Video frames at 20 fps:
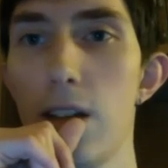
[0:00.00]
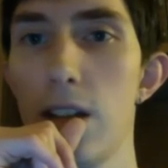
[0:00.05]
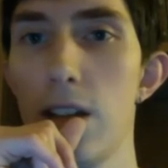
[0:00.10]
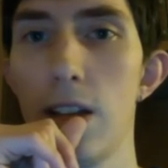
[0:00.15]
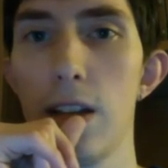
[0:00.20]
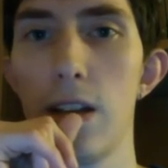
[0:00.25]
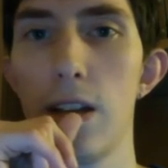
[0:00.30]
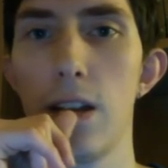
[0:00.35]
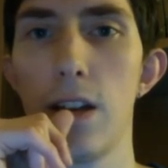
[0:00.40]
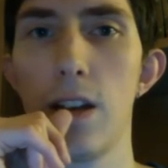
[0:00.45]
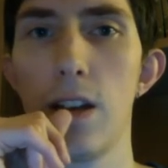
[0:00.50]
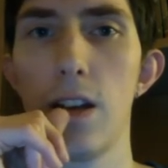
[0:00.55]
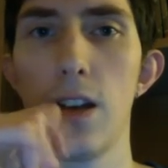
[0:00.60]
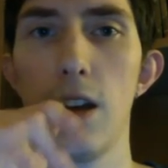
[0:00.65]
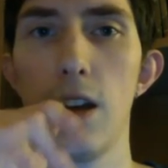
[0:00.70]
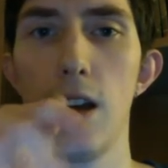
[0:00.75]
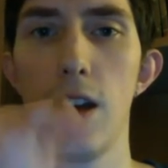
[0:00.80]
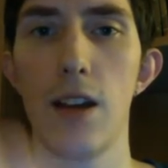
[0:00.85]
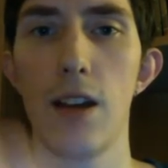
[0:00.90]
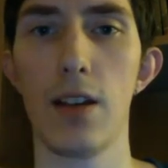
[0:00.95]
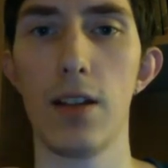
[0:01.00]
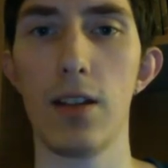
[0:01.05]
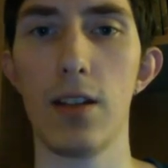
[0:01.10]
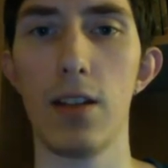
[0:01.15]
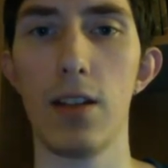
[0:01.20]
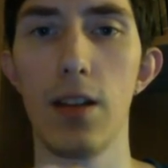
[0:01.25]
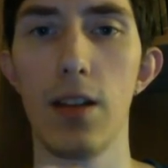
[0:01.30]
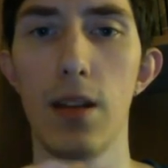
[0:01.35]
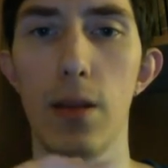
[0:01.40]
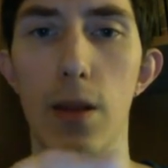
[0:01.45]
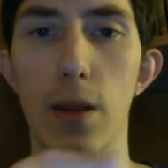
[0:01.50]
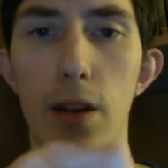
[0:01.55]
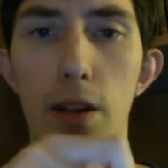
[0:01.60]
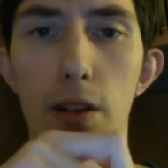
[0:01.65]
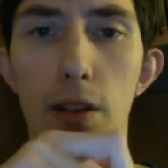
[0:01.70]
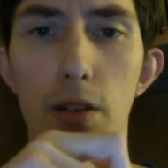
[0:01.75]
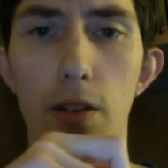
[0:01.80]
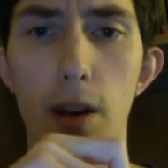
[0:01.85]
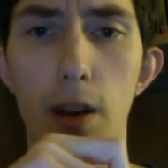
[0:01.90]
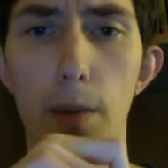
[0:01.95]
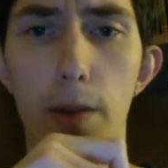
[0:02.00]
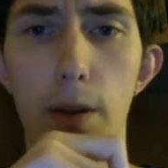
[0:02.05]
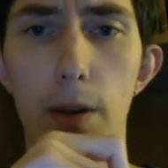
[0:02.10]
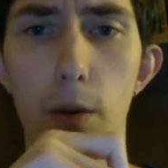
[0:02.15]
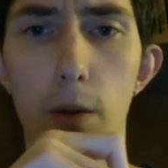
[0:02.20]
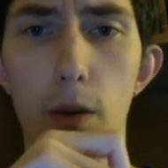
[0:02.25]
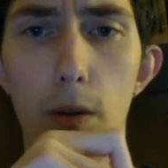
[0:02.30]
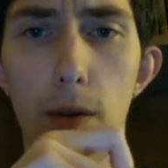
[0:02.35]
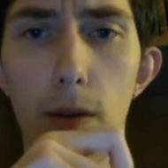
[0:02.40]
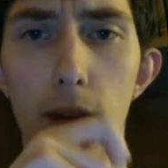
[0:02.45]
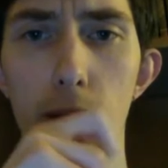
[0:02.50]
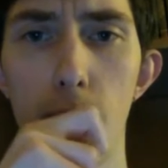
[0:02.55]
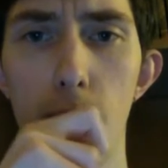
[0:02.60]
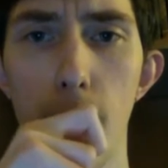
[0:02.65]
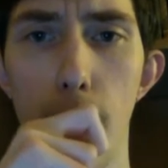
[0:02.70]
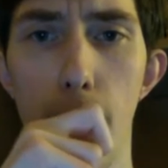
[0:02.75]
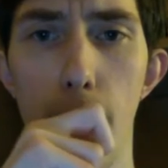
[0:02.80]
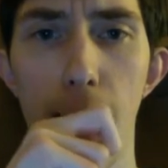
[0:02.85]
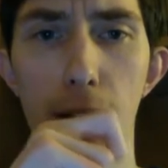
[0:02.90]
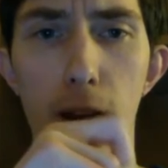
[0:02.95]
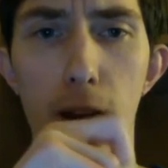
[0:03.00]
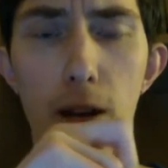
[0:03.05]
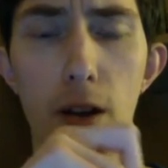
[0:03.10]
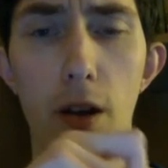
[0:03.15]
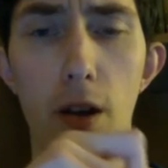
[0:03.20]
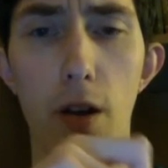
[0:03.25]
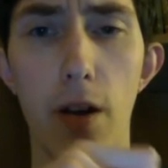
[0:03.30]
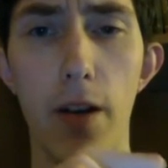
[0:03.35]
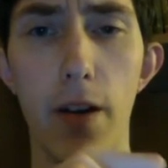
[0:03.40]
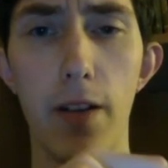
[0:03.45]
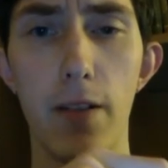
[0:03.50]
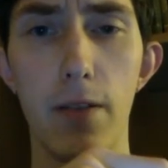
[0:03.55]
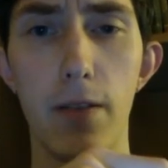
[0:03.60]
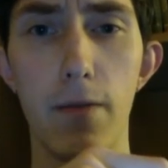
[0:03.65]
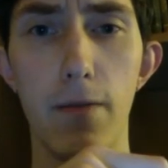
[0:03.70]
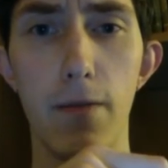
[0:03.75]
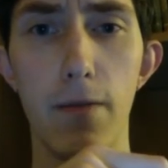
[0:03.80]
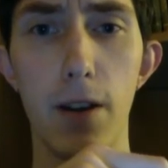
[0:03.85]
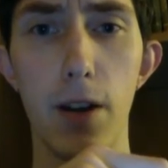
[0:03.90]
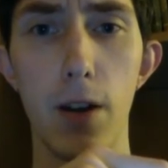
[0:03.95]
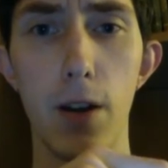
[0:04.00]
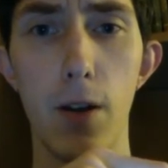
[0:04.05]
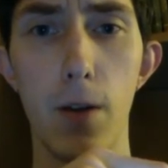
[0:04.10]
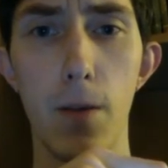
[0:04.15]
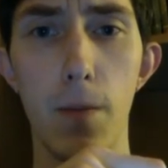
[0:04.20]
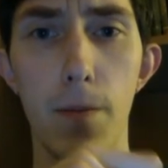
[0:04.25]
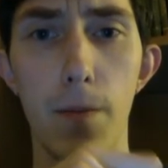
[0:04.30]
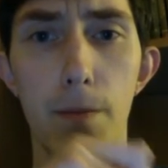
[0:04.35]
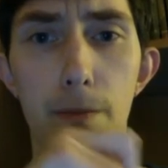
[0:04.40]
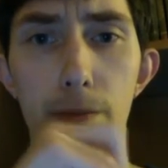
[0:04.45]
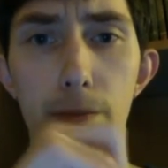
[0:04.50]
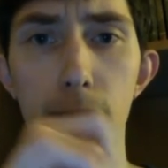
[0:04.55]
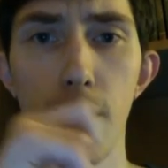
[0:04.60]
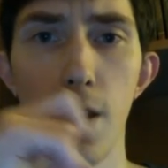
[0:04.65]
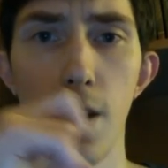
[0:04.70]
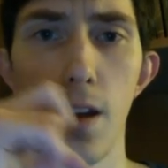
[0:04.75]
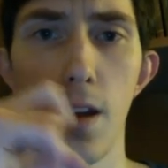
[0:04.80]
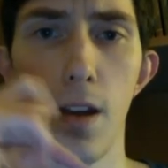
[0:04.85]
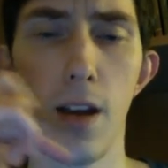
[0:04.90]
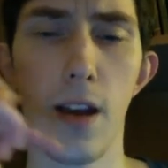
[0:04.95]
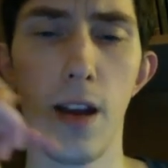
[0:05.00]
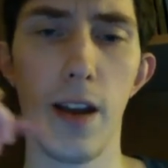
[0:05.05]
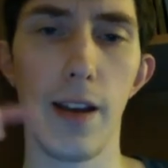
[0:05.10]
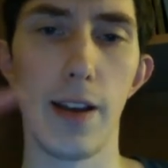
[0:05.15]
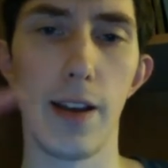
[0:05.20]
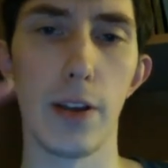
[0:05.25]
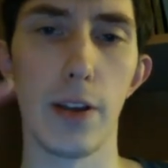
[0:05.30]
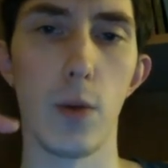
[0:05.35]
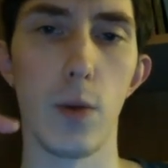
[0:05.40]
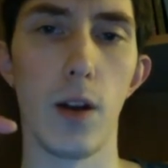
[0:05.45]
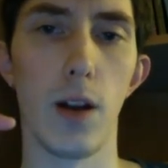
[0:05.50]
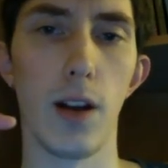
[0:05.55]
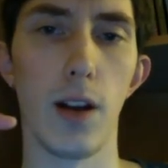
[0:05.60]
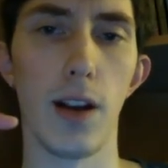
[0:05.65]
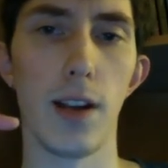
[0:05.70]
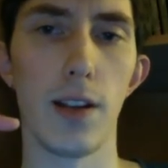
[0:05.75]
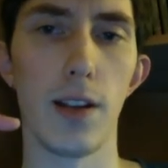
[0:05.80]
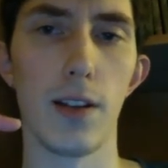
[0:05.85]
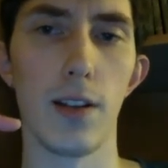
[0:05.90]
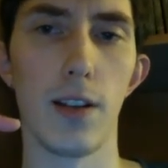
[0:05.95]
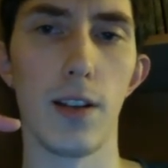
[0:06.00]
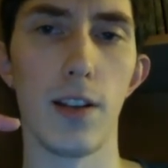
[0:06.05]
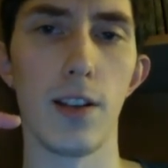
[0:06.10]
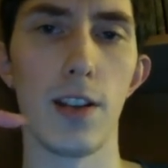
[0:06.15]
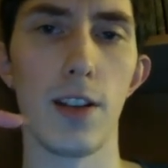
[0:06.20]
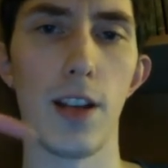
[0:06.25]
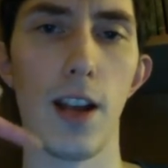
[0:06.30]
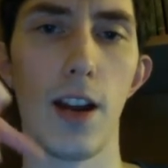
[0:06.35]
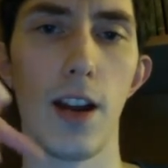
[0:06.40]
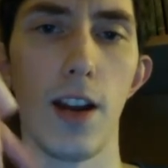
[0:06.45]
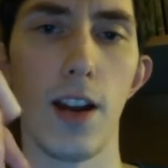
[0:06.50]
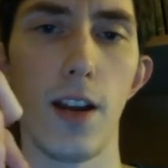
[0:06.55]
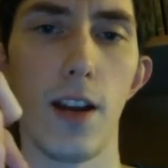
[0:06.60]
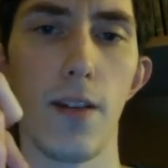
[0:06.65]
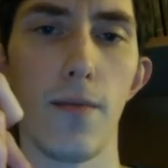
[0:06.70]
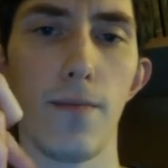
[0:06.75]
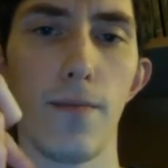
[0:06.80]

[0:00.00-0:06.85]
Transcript: the description will be the Micah Curtis video, as well as the CNN